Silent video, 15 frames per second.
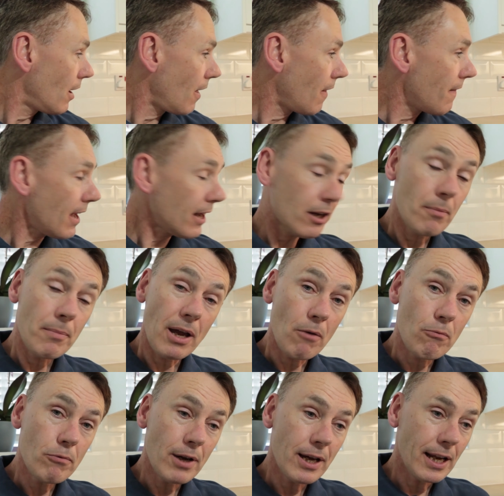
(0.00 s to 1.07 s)
And that can be a
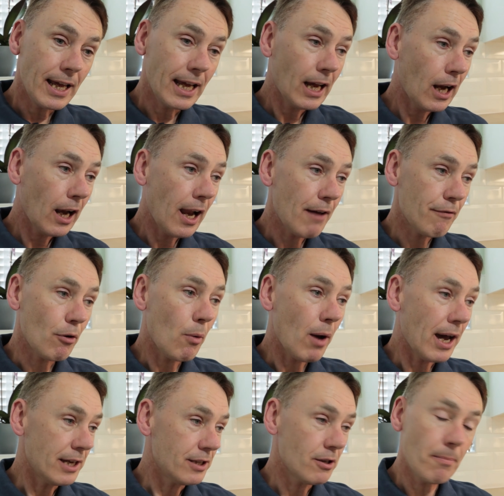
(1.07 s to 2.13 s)
really clever
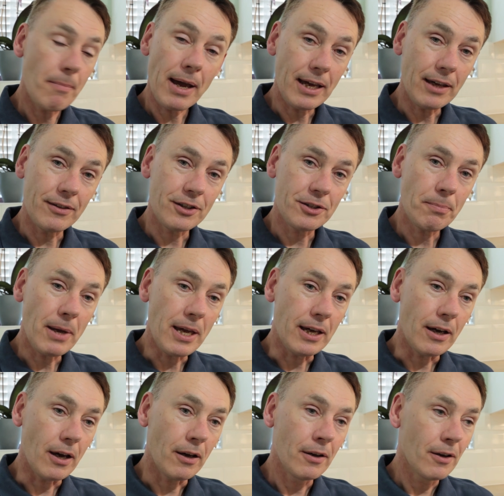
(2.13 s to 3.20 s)
way to make the
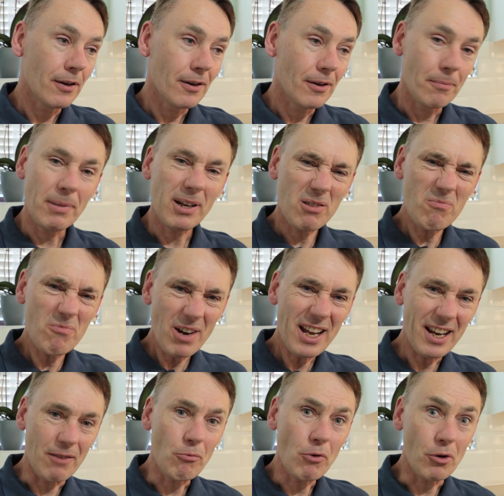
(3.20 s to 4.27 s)
speaker become
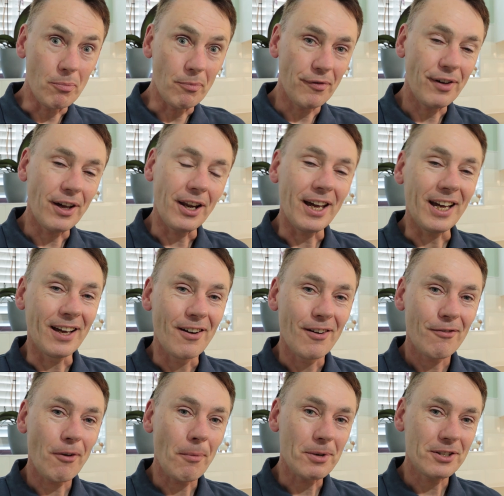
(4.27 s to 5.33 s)
really room filling
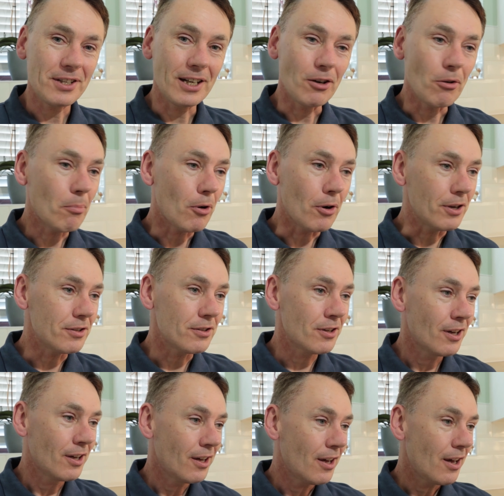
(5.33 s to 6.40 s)
from a single point.
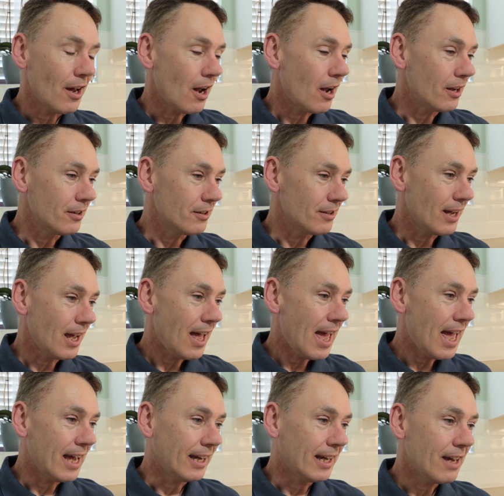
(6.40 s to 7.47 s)
And
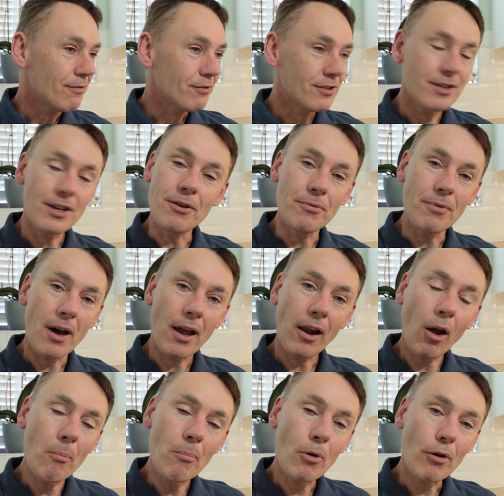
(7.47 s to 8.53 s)
it gives you a
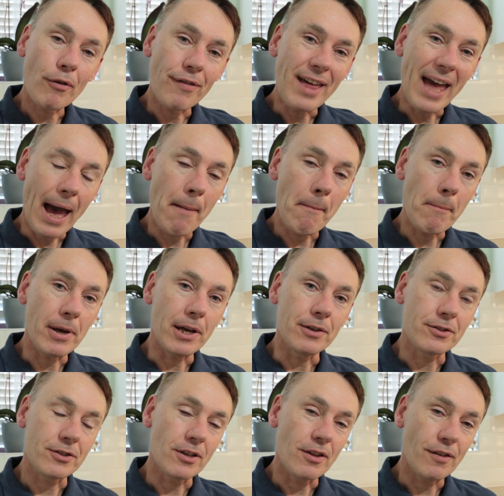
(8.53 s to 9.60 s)
lot more of the
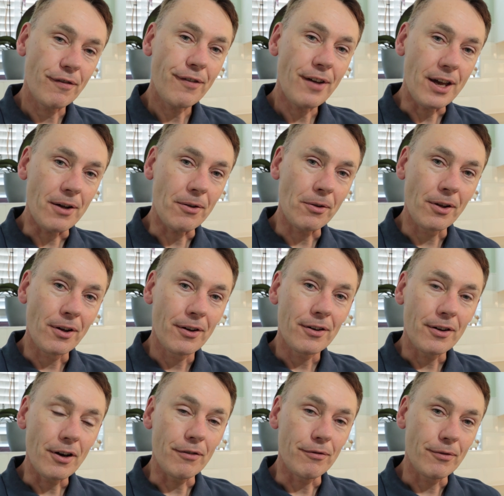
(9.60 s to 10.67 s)
ambience and the feel
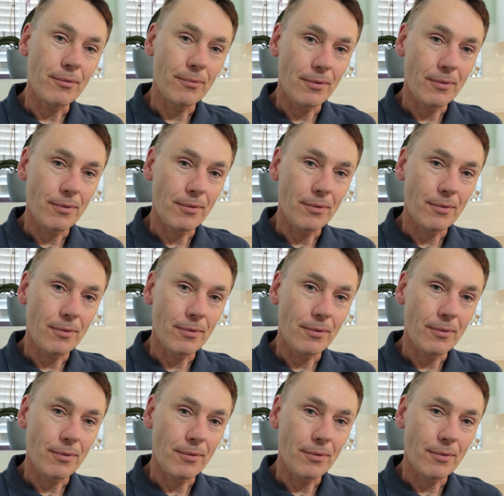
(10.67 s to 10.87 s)
of